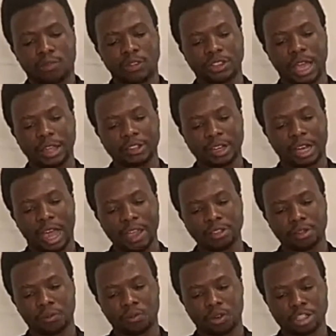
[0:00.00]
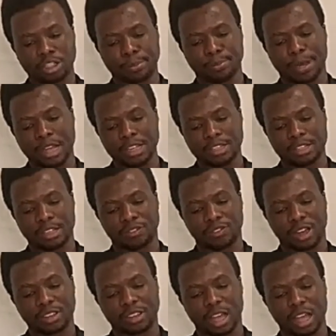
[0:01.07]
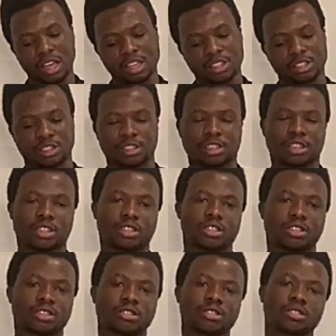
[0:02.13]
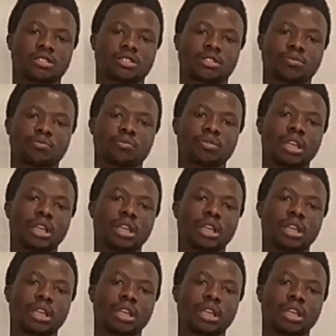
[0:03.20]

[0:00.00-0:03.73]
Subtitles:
for they are the kind of worshippers the Father seeks.